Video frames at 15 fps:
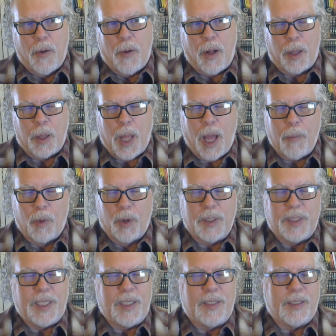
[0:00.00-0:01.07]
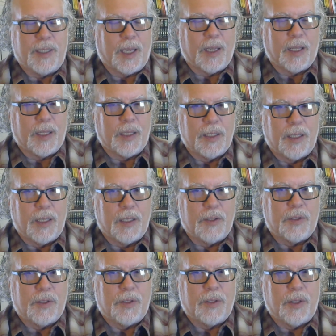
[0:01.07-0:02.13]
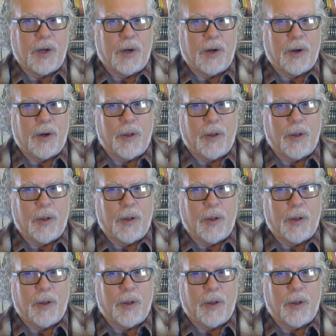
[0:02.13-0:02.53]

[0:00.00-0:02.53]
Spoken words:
a lot more detail into their